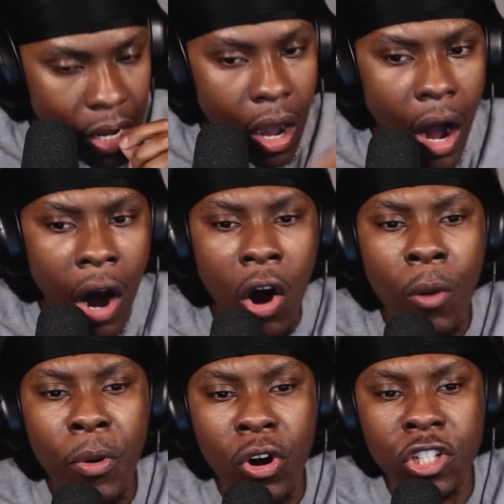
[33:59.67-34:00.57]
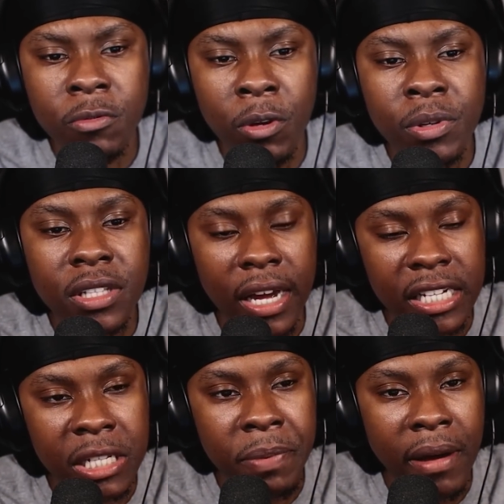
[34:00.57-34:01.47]
Oh, because Mew was like, is the
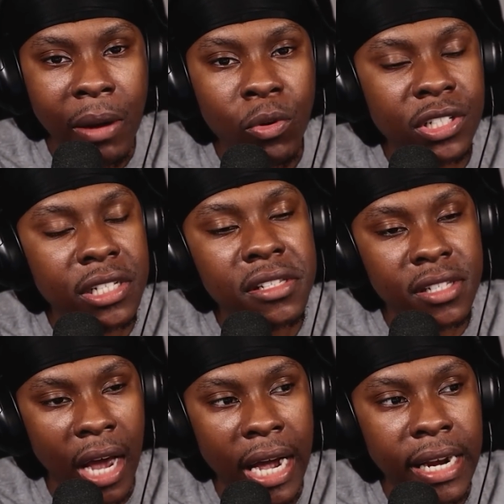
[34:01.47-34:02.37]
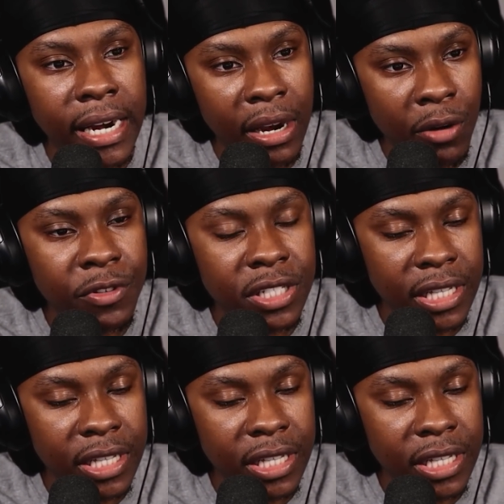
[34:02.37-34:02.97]
power that was inside, and then obviously their